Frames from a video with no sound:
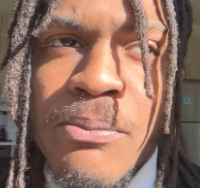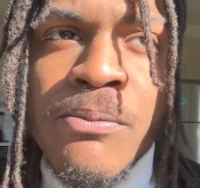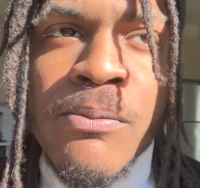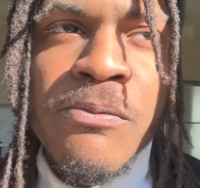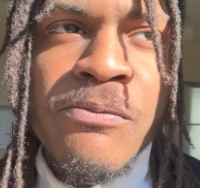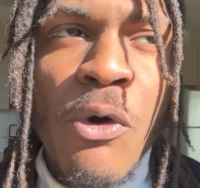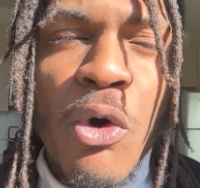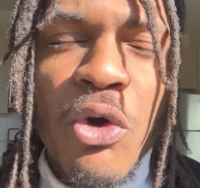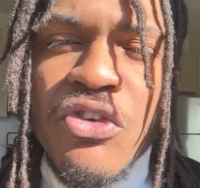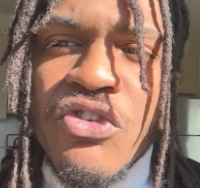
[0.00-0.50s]

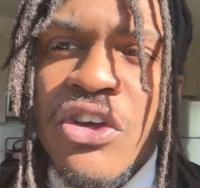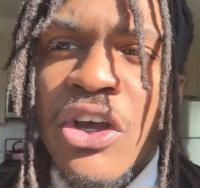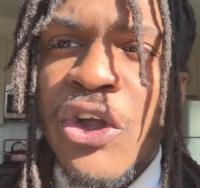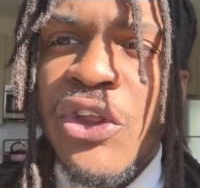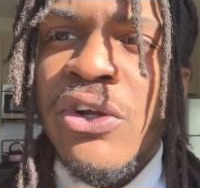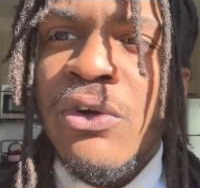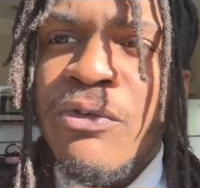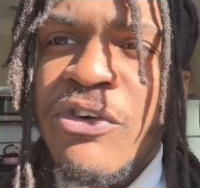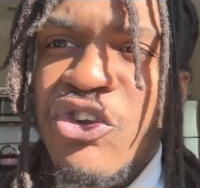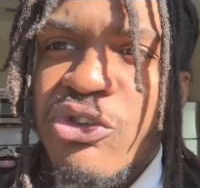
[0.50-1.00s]
focusing on
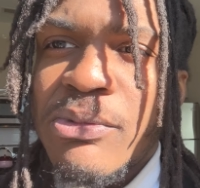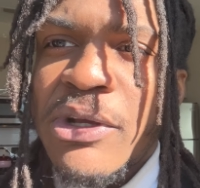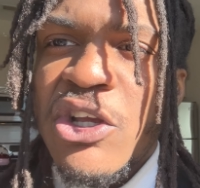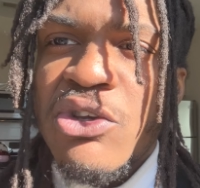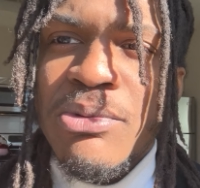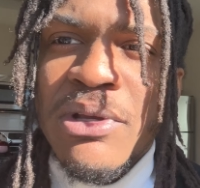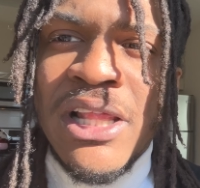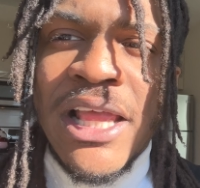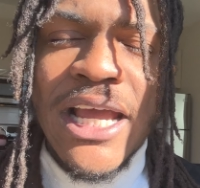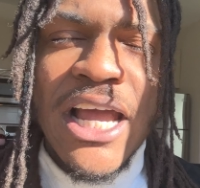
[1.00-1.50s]
your risk
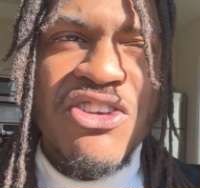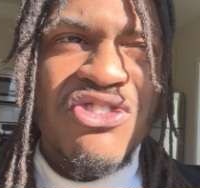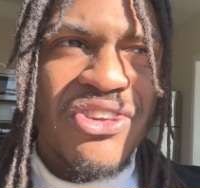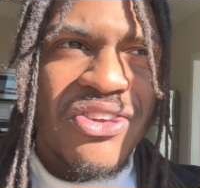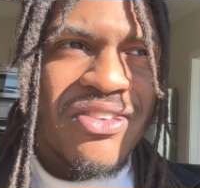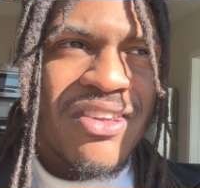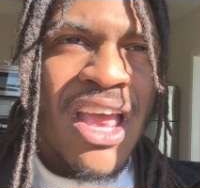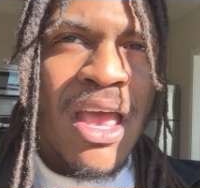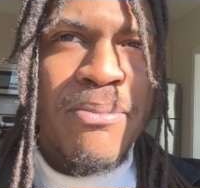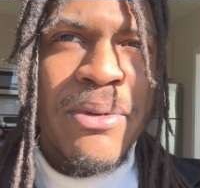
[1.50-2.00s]
management, like I
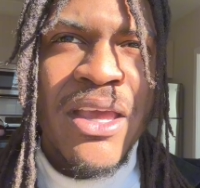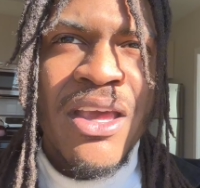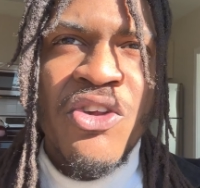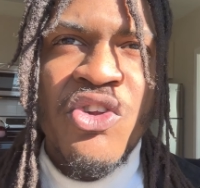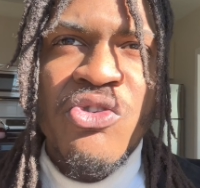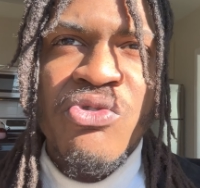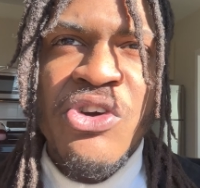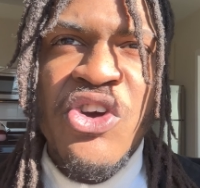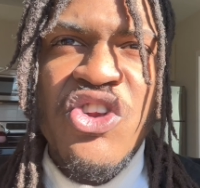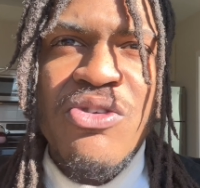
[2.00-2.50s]
just said, because
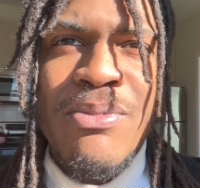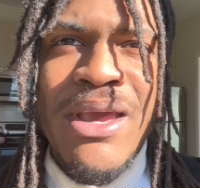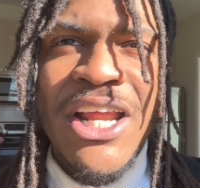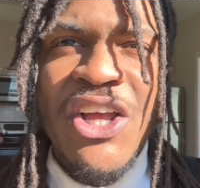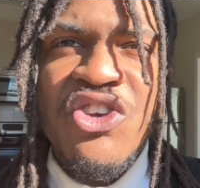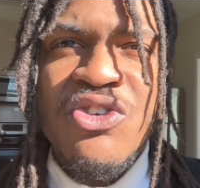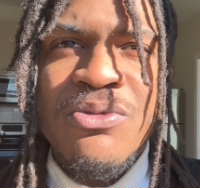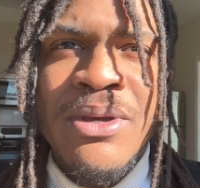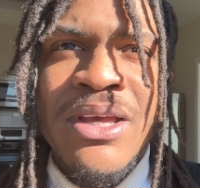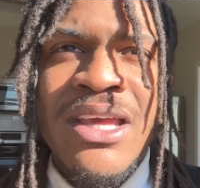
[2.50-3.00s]
the risk
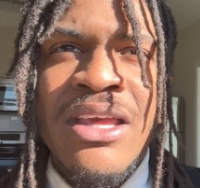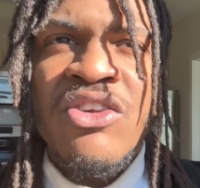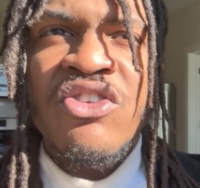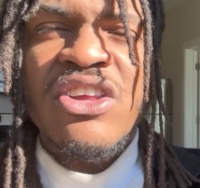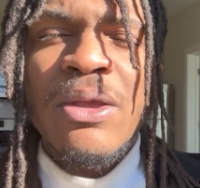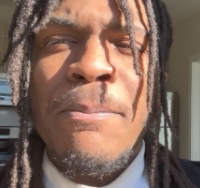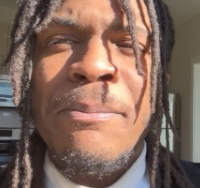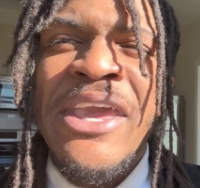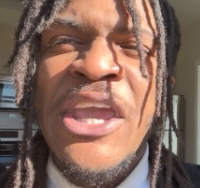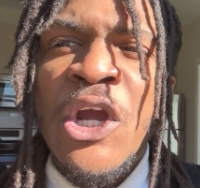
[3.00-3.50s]
management is
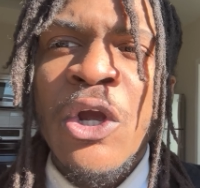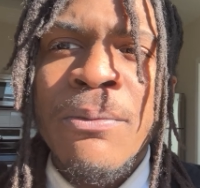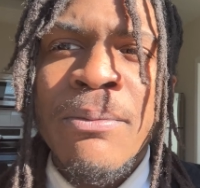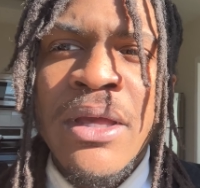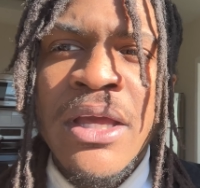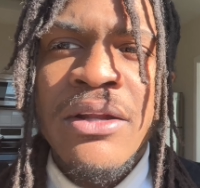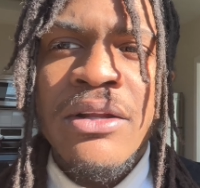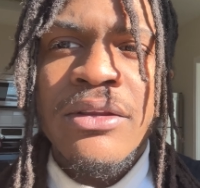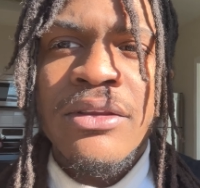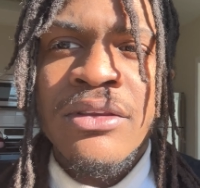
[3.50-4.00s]
the
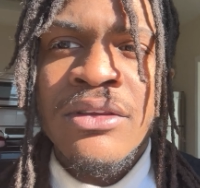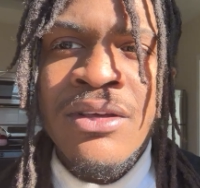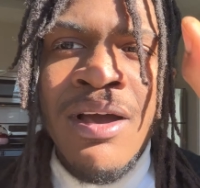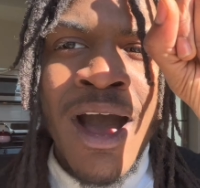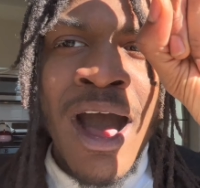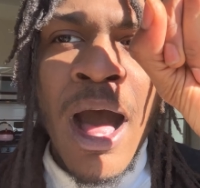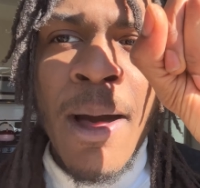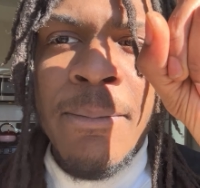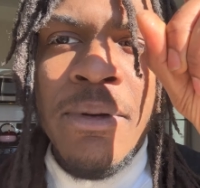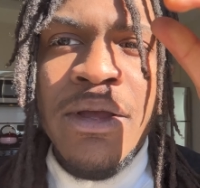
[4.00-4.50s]
pyramid
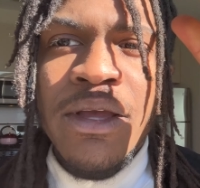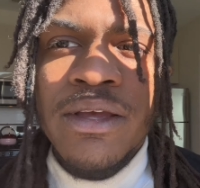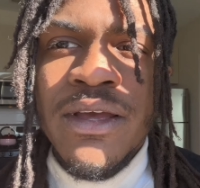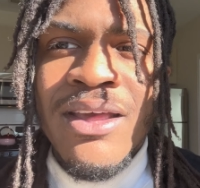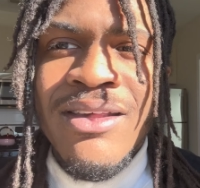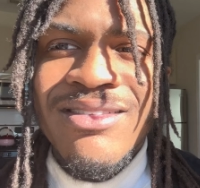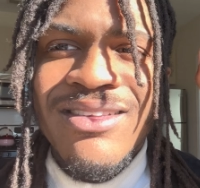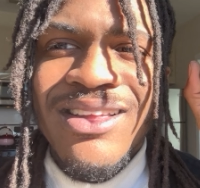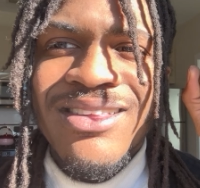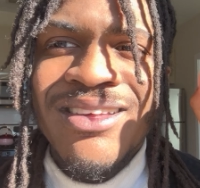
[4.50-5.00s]
top.
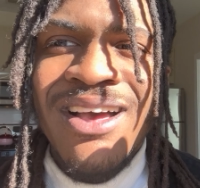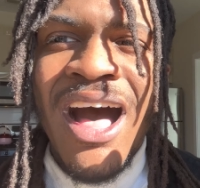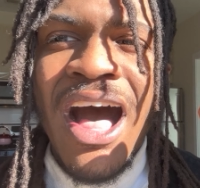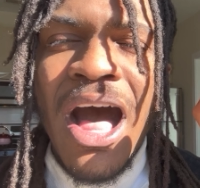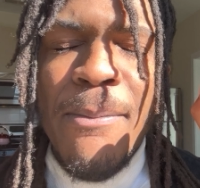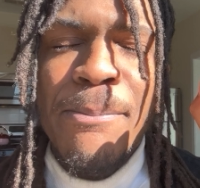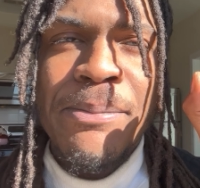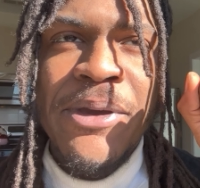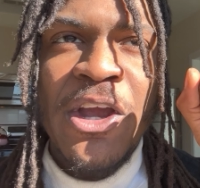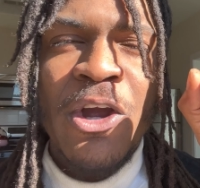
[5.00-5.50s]
It's the
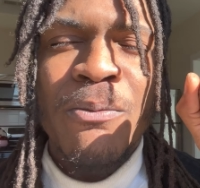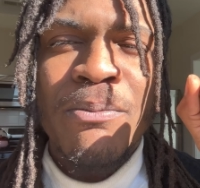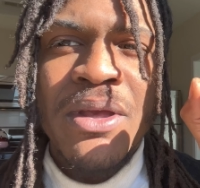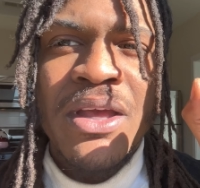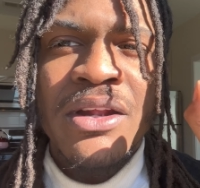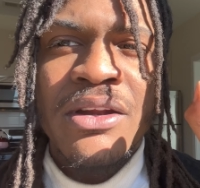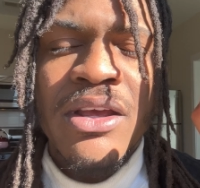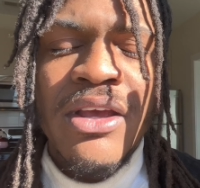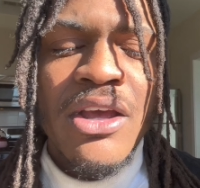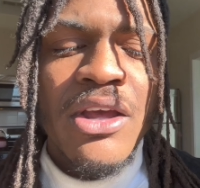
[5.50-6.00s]
top
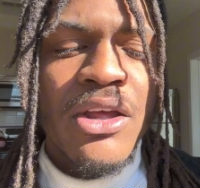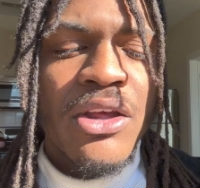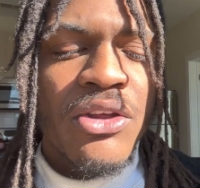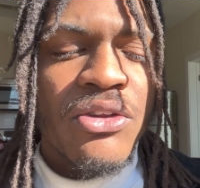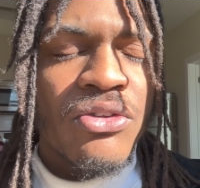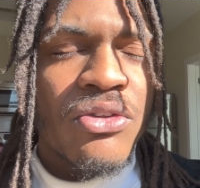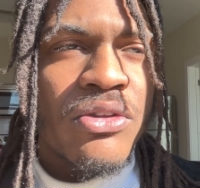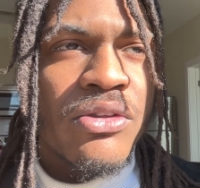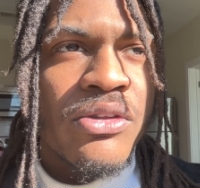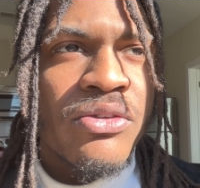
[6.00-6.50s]
pyramid
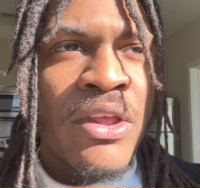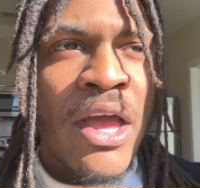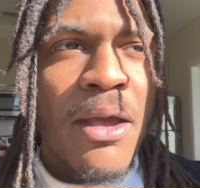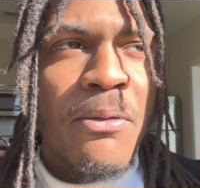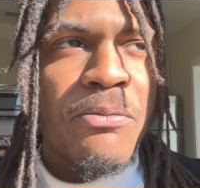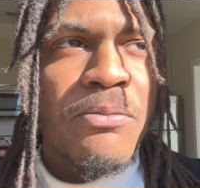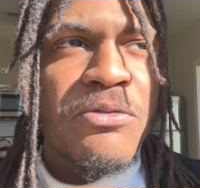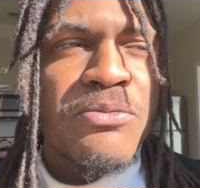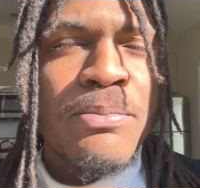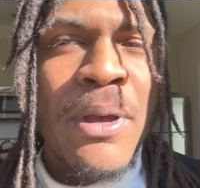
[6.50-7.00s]
that
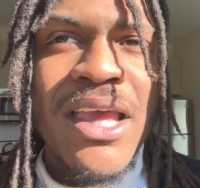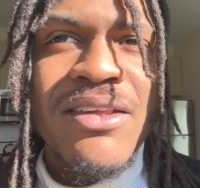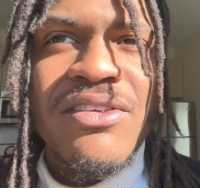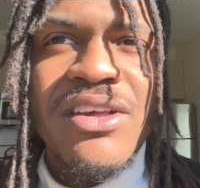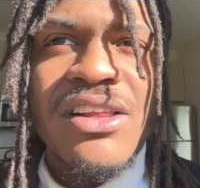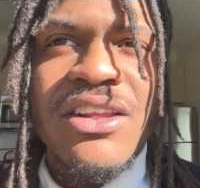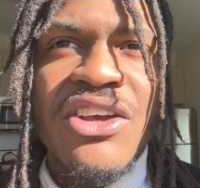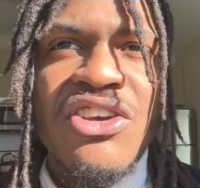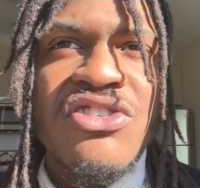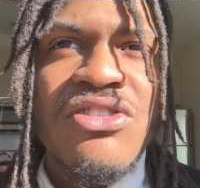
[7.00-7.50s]

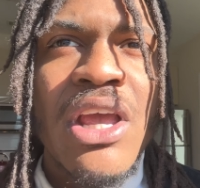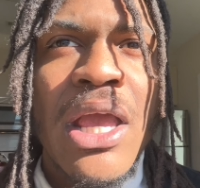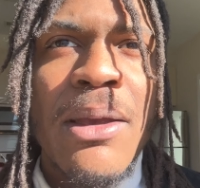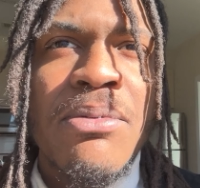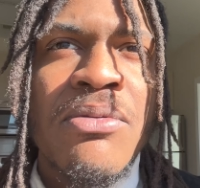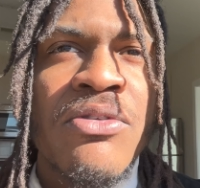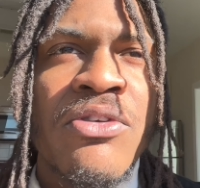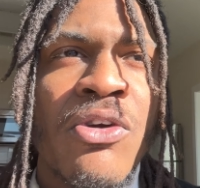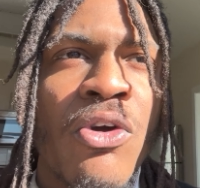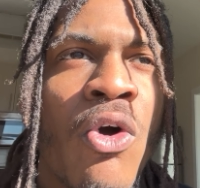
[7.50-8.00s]
basically
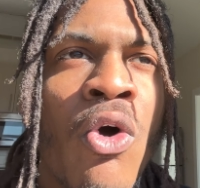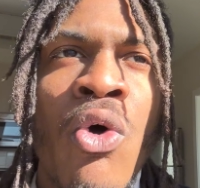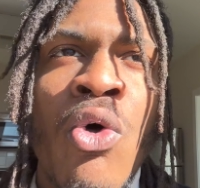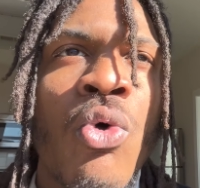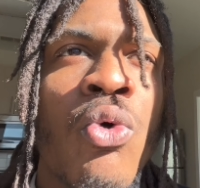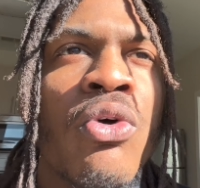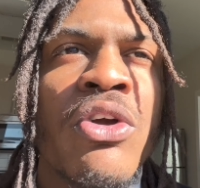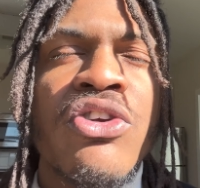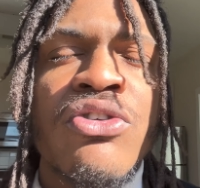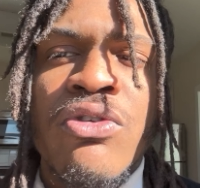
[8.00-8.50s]
shapes your
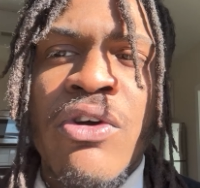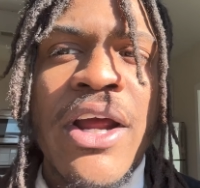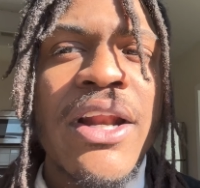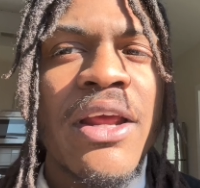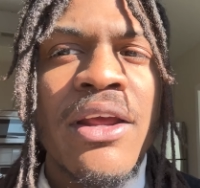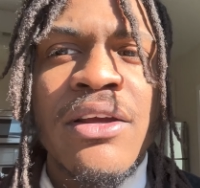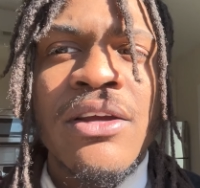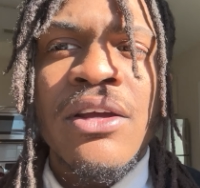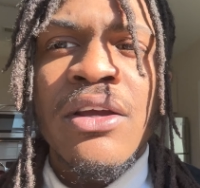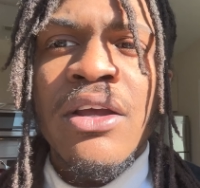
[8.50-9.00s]
whole
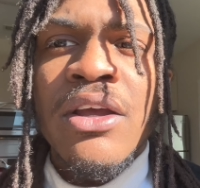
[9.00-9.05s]
trading.